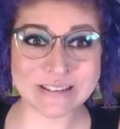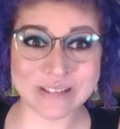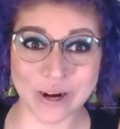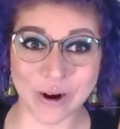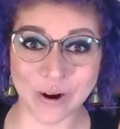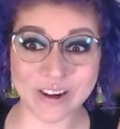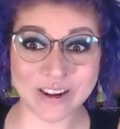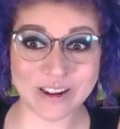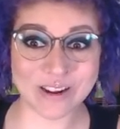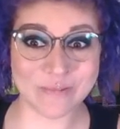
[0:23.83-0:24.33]

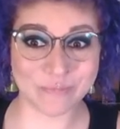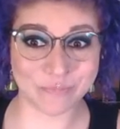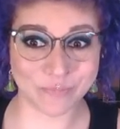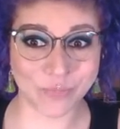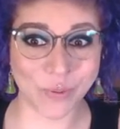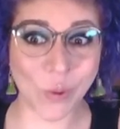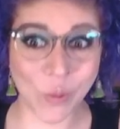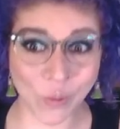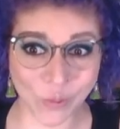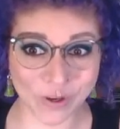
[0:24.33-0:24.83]
darn
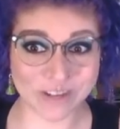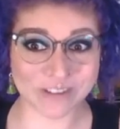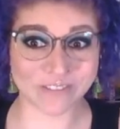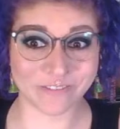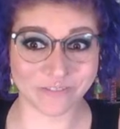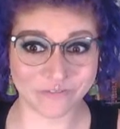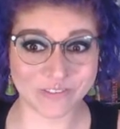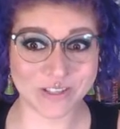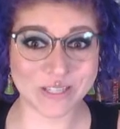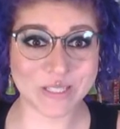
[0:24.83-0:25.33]

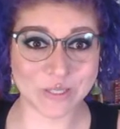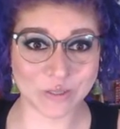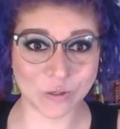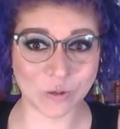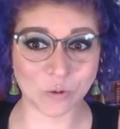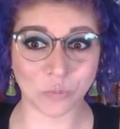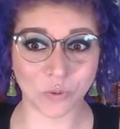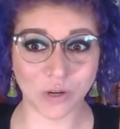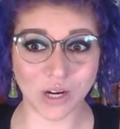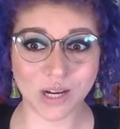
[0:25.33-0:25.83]
important
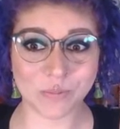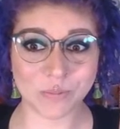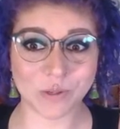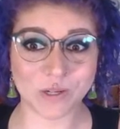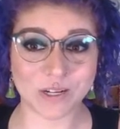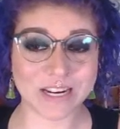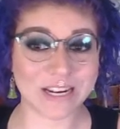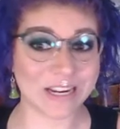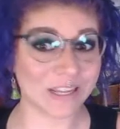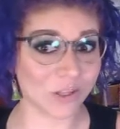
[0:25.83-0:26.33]
physical
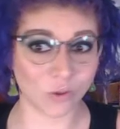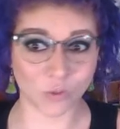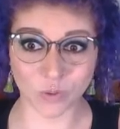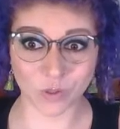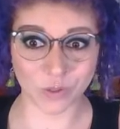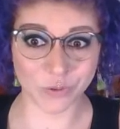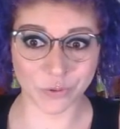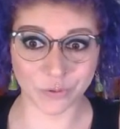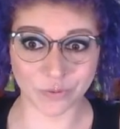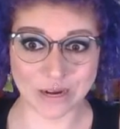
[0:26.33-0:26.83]
property in the
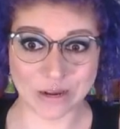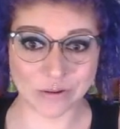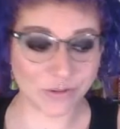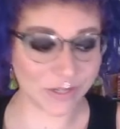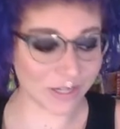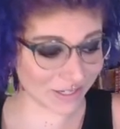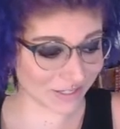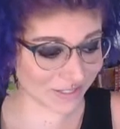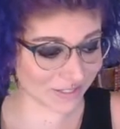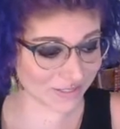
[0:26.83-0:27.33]
world around
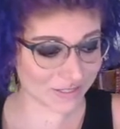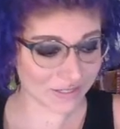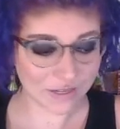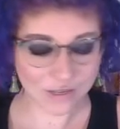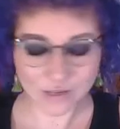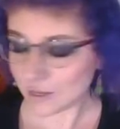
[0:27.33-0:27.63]
us.